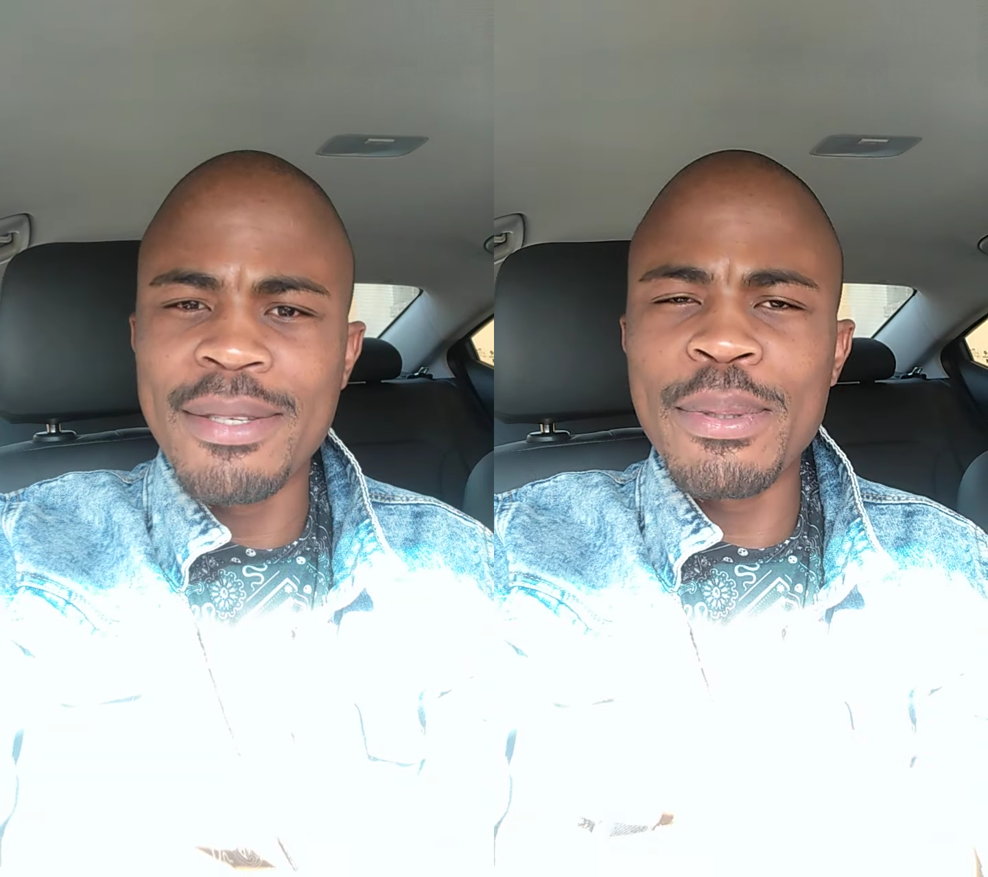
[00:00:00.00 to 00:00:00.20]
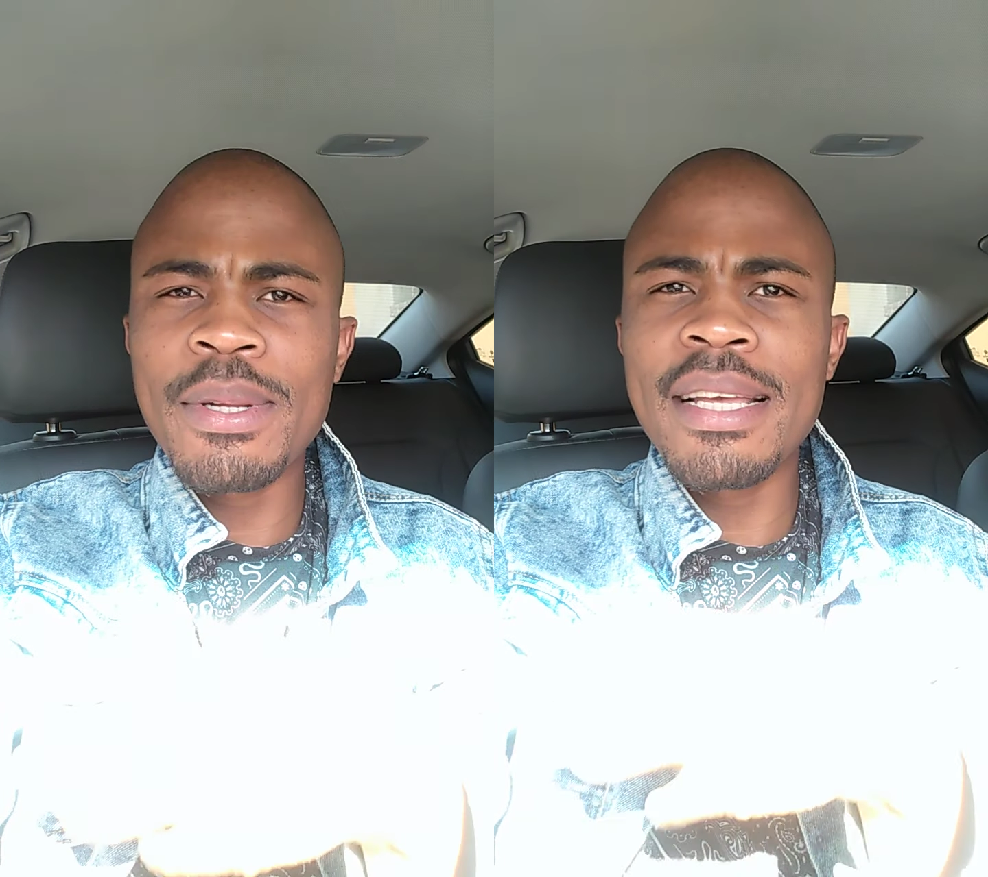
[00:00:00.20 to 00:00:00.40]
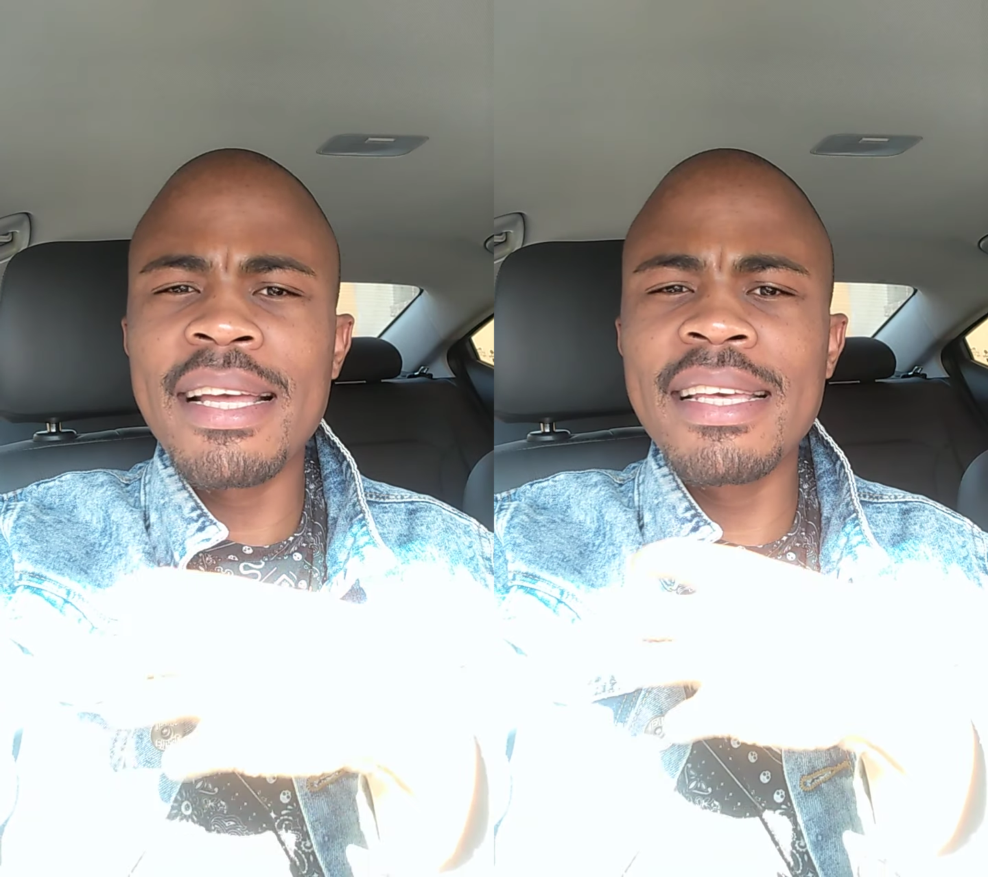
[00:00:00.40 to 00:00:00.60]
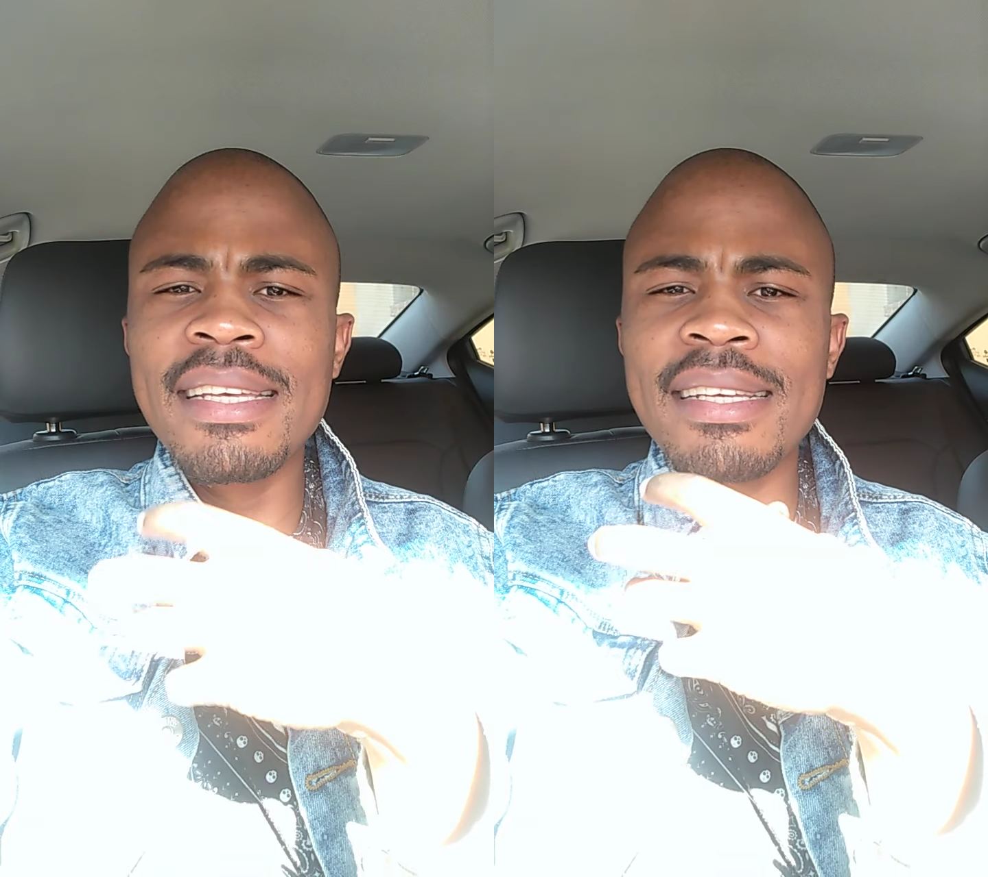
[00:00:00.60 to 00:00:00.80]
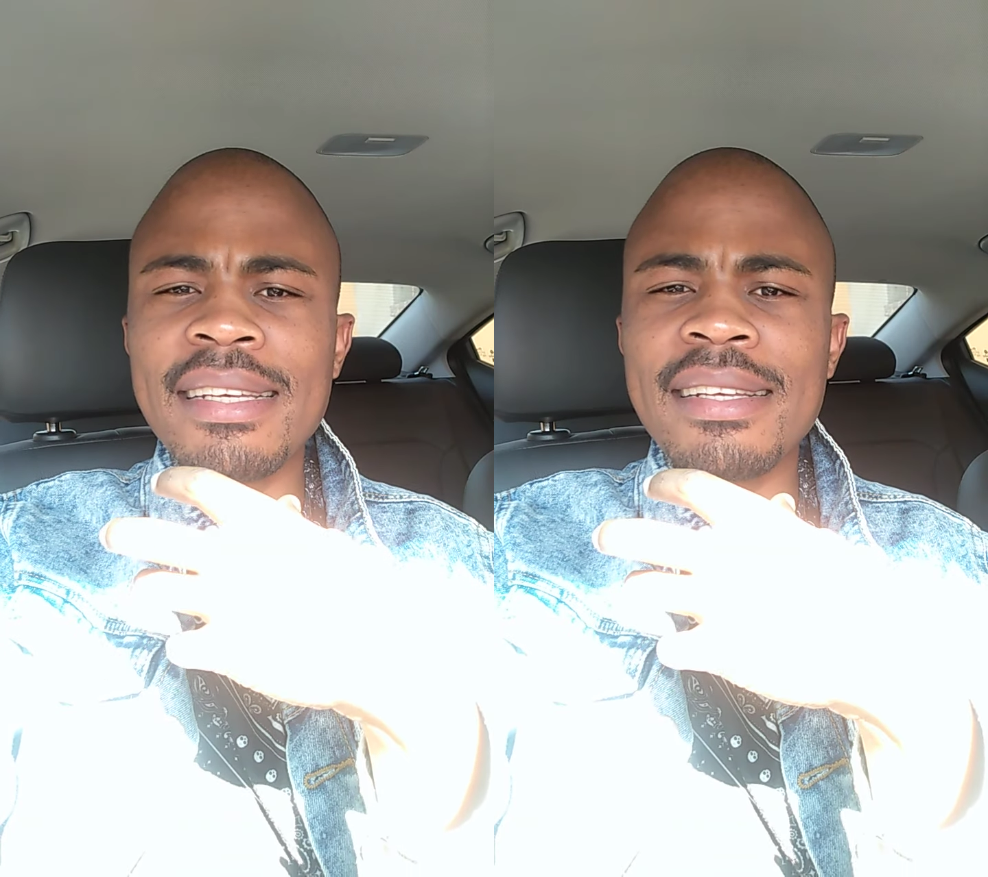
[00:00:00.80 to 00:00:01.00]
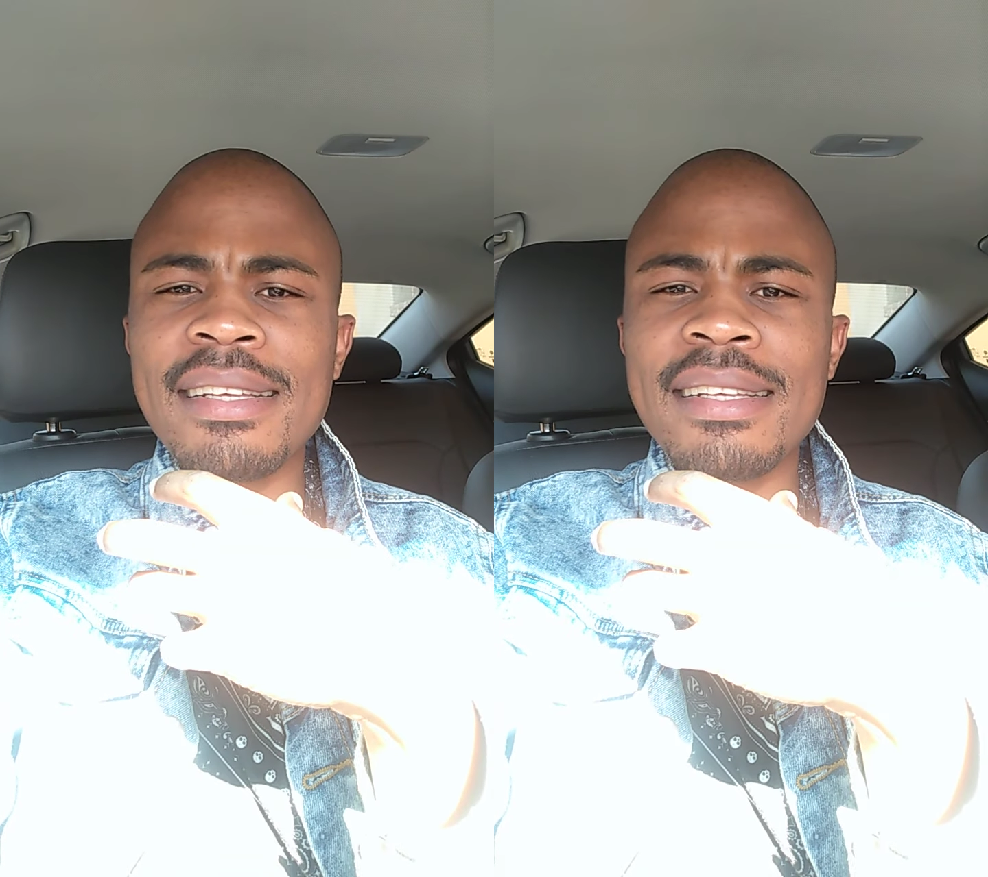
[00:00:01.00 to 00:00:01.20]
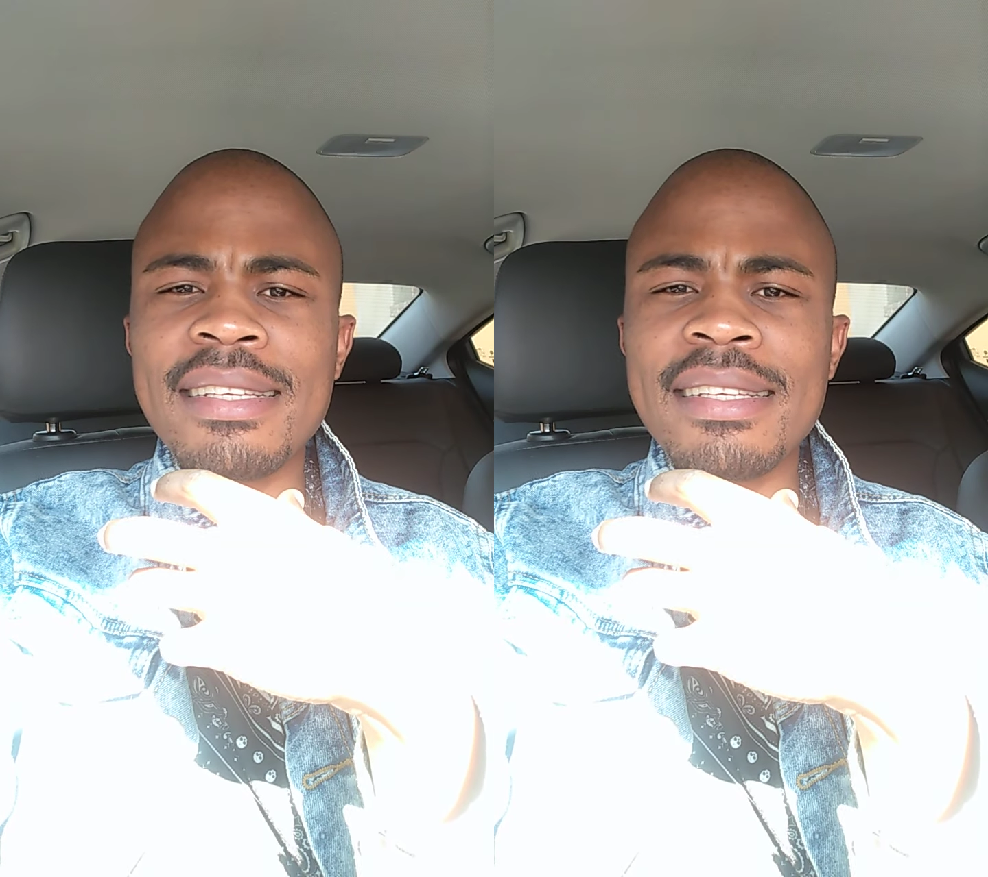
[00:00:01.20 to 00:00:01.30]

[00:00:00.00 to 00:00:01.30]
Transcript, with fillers: you're not getting